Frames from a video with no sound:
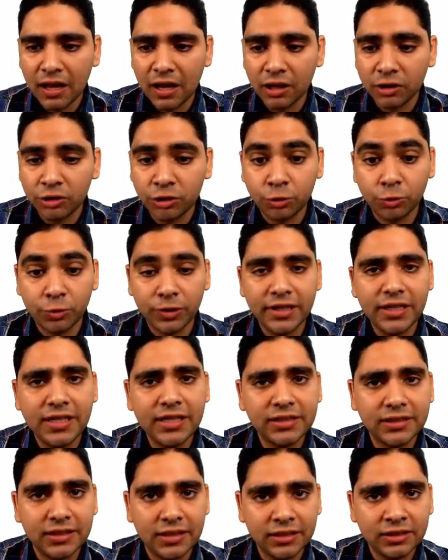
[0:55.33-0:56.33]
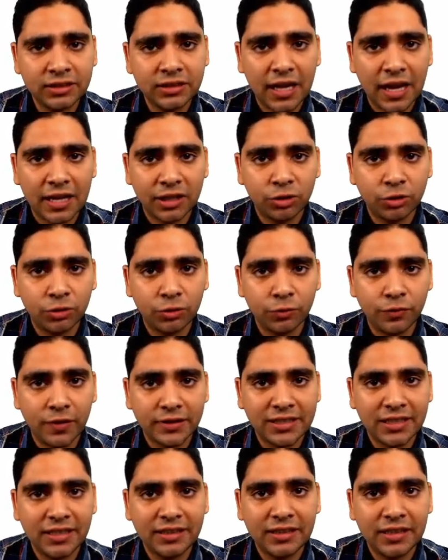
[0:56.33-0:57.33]
To ease this and to
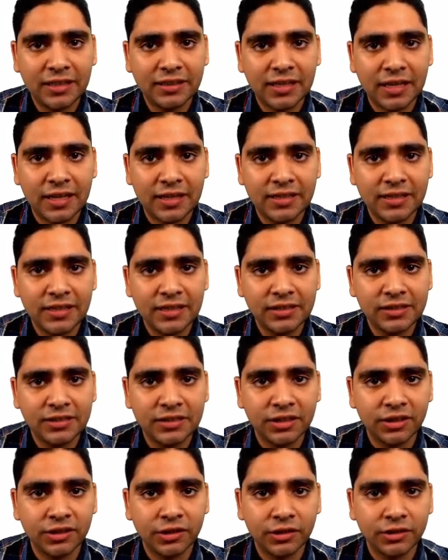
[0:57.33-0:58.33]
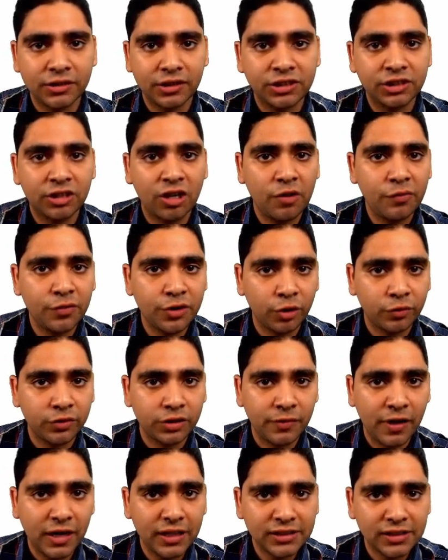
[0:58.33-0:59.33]
facilitate an easier discovery of
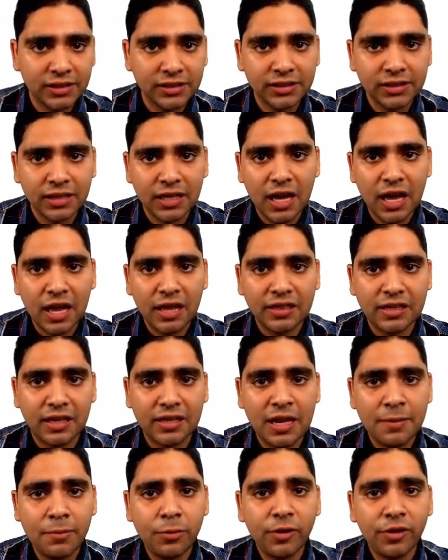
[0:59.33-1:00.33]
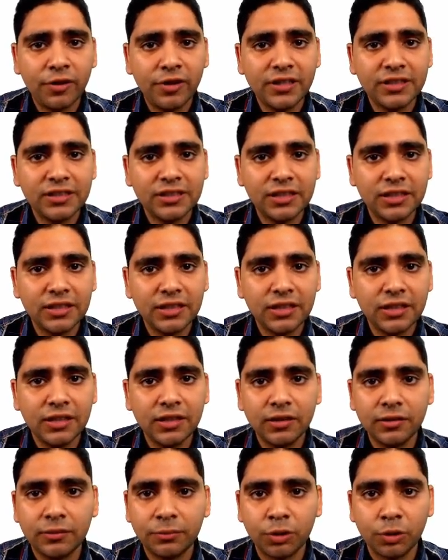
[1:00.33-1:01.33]
devices, the
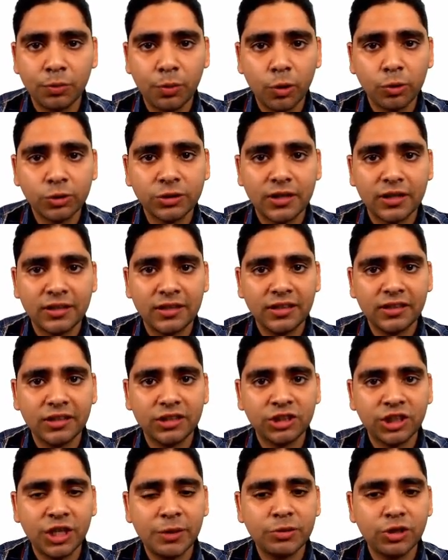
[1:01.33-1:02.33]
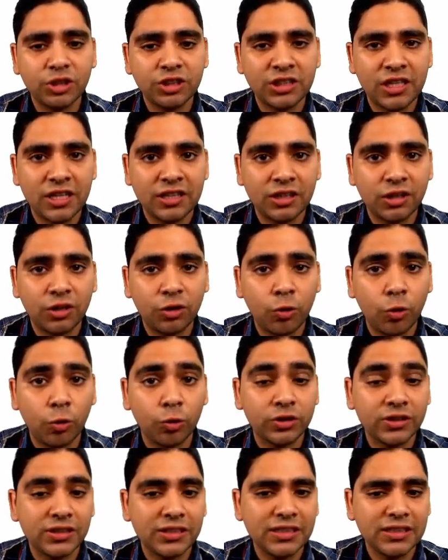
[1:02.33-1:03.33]
W3C proposed the thing description standard
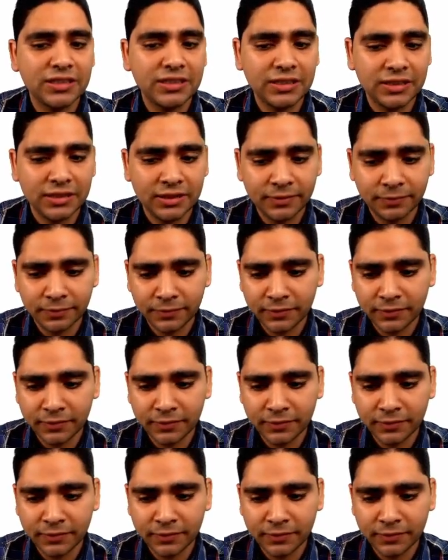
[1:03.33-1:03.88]
called TD